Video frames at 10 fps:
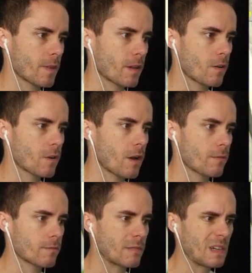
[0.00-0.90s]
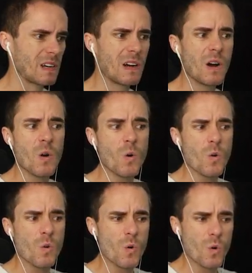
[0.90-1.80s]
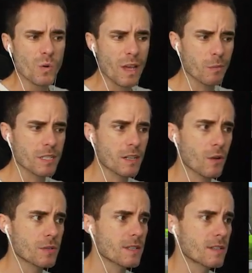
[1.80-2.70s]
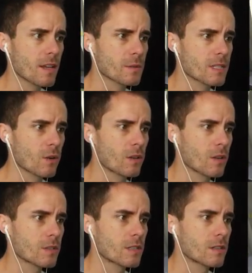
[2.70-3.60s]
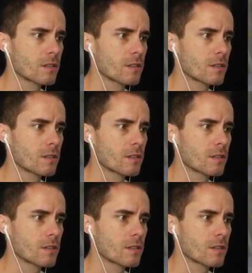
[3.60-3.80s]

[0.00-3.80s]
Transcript: Oh, no. That was close. That was so close.